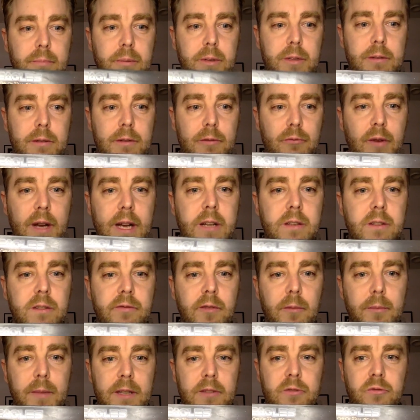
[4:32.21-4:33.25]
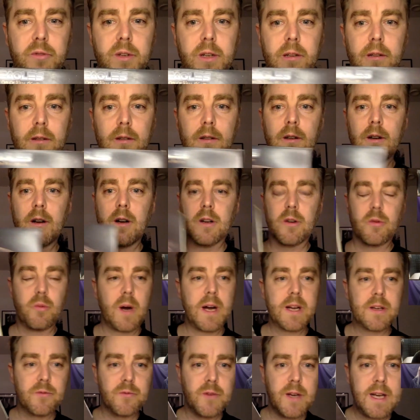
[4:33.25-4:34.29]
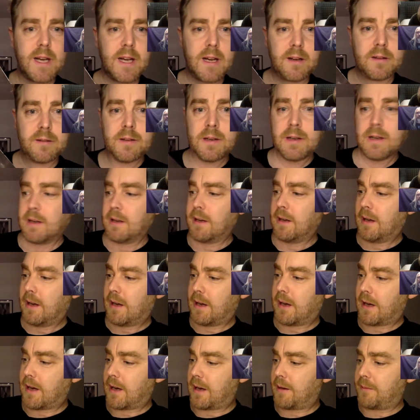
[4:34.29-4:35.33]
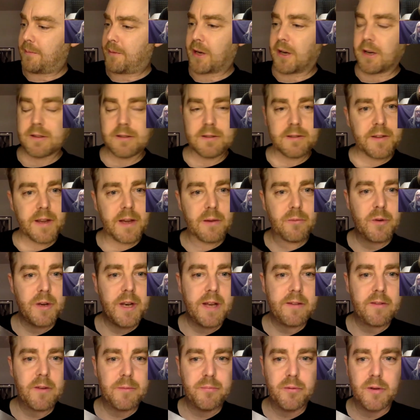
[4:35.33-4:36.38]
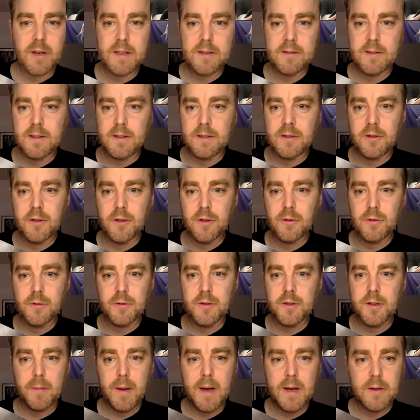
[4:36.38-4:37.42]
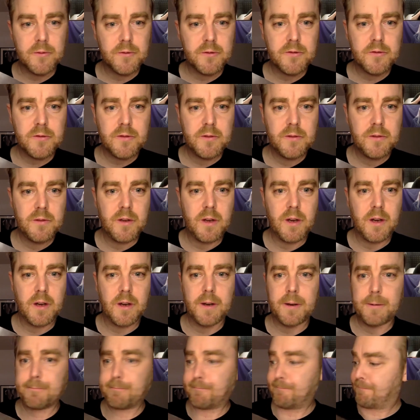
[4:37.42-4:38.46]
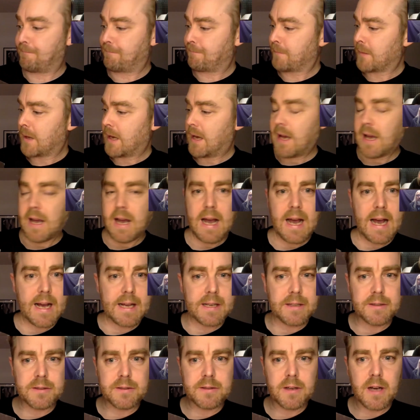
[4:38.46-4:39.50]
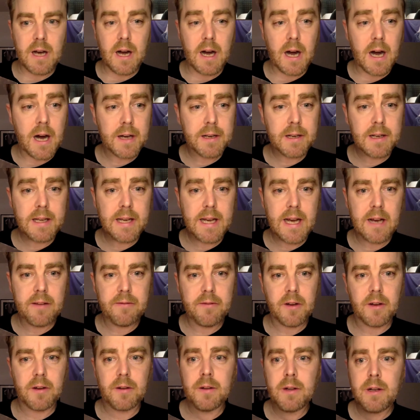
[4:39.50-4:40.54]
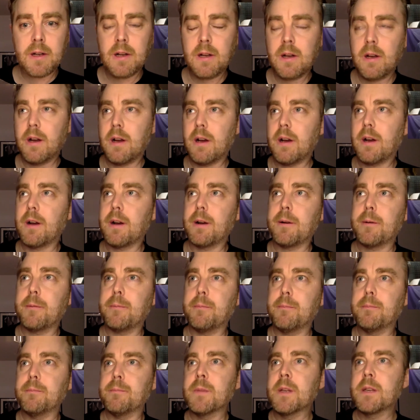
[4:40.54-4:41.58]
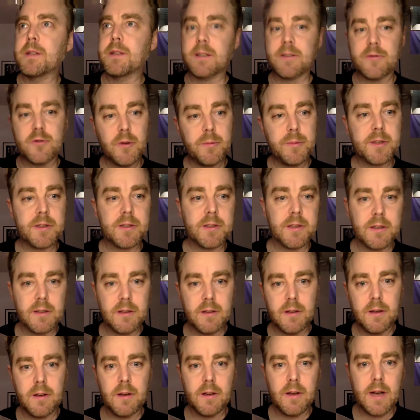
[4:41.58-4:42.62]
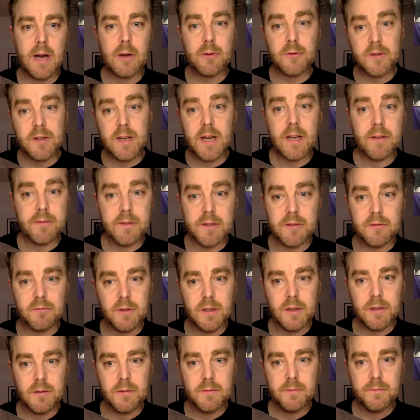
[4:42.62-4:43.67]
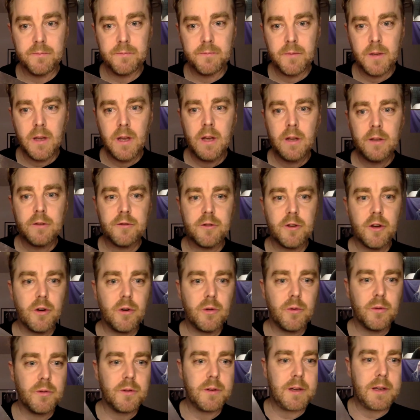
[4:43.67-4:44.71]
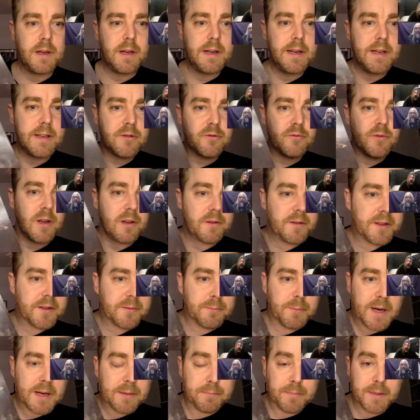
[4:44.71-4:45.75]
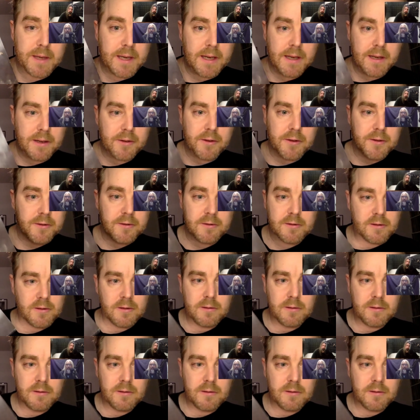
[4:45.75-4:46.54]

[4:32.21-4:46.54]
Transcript: records from Israel are quite rare because they were never pressed in huge amounts and hardly ever distributed outside of Israel. So in Israel, this might be just